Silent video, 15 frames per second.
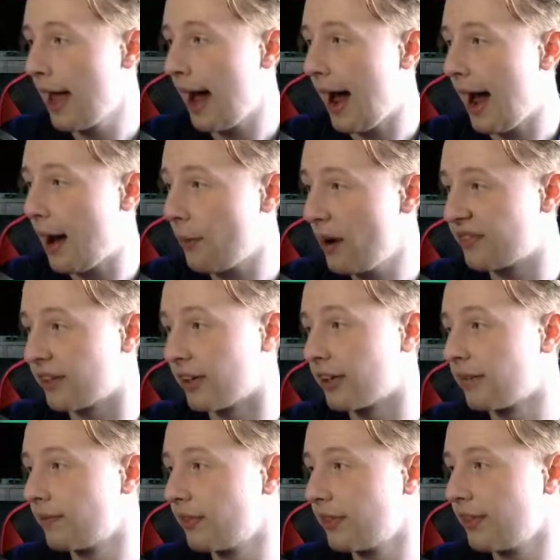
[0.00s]
However,
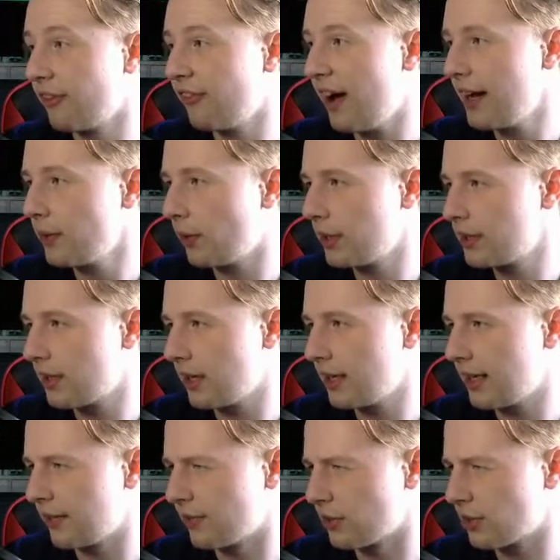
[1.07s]
the final one is going to
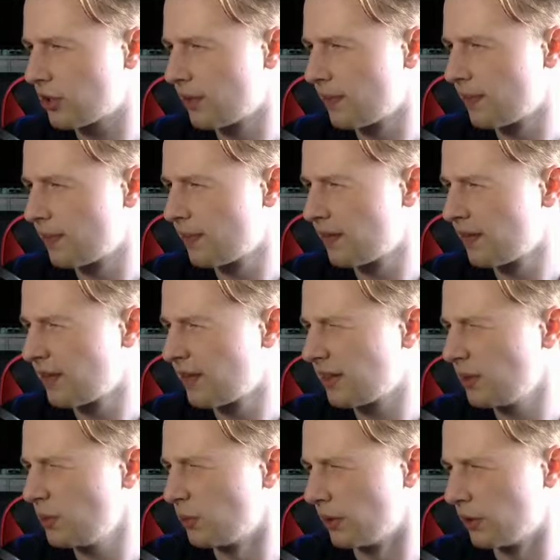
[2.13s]
give us...
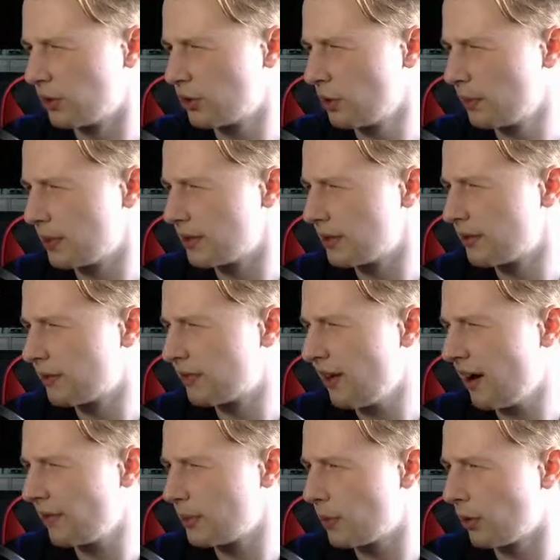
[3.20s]
Ooh, the jumping is
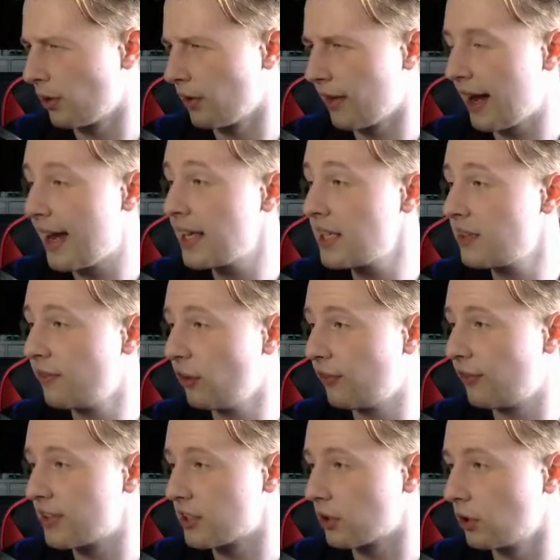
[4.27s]
very poor on that. 84
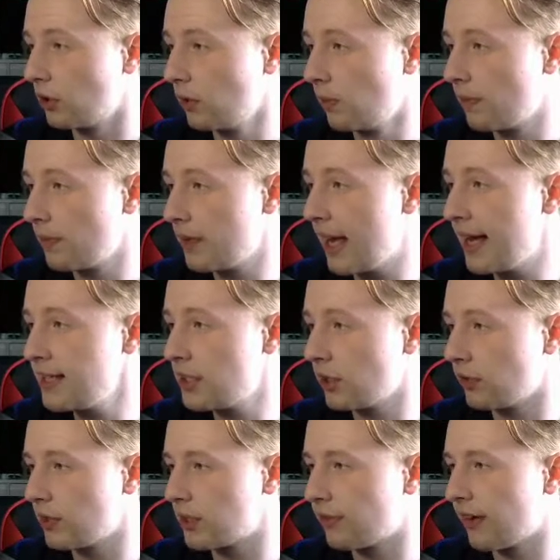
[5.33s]
physical,
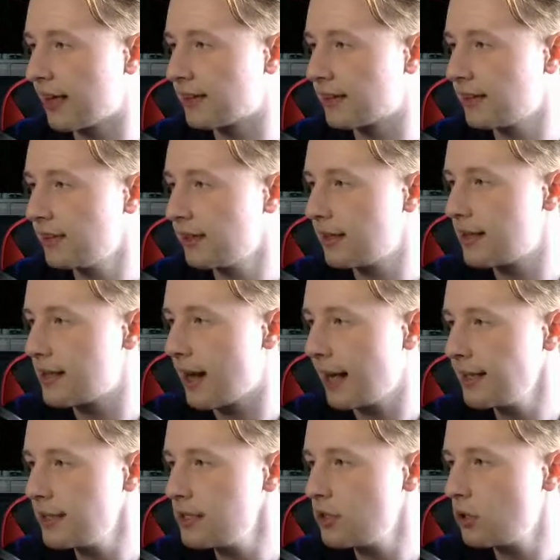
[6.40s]
83 defending,
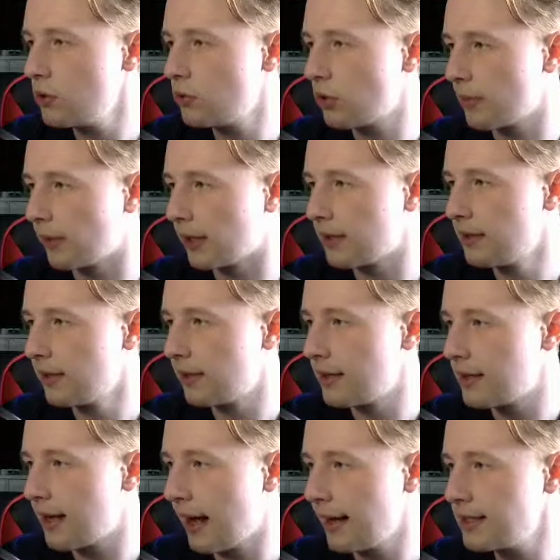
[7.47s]
92 dribbling,
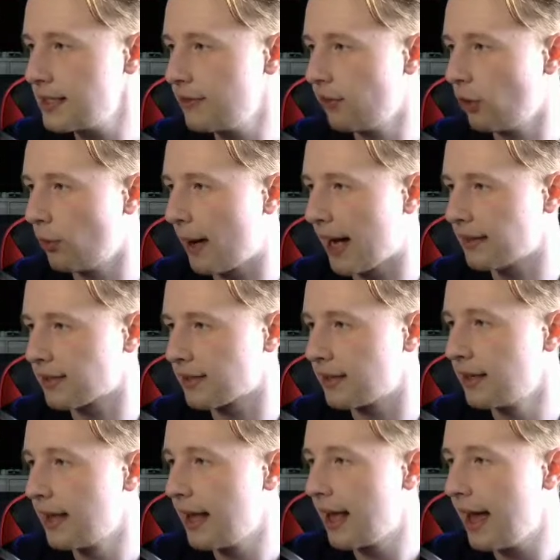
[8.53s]
94 passing,
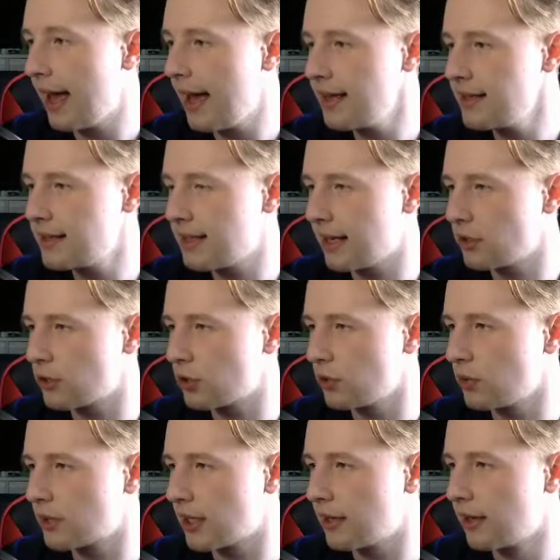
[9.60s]
88
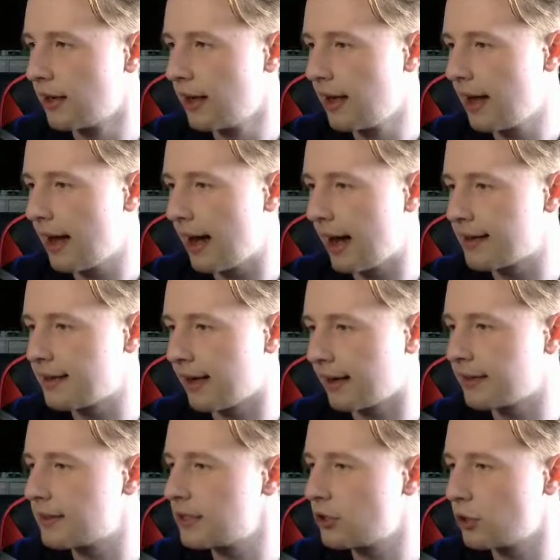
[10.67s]
shooting, and
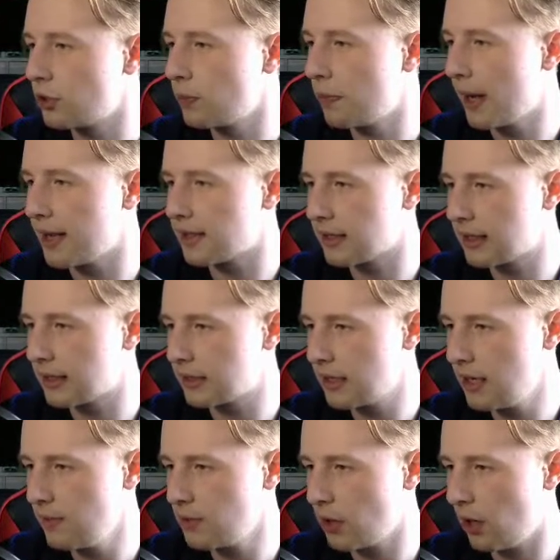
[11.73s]
92 pace. In
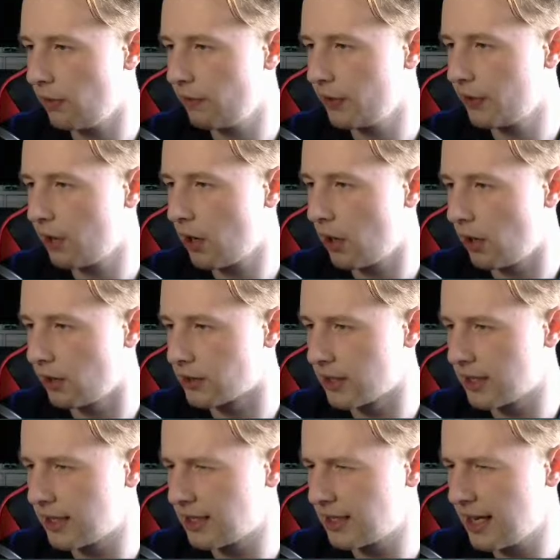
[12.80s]
terms of the card,
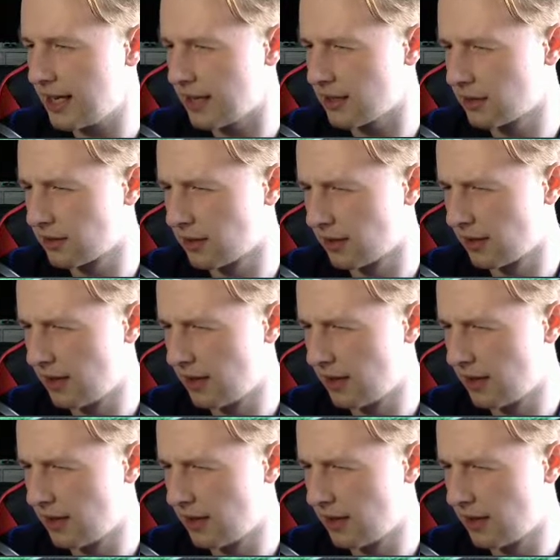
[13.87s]
it is